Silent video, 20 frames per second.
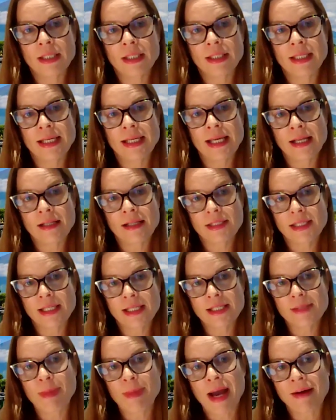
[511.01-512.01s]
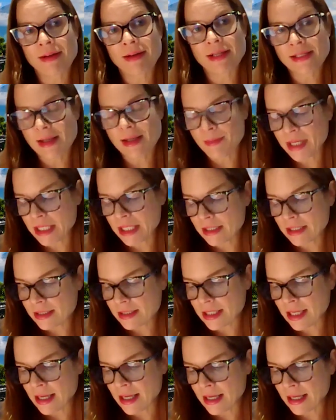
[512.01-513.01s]
and he held his Paris summit
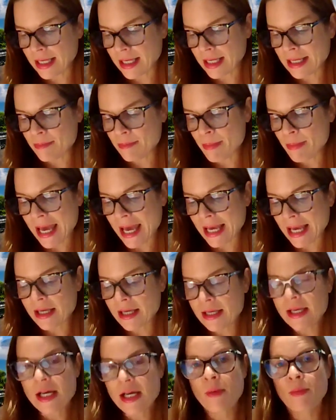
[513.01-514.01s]
in May.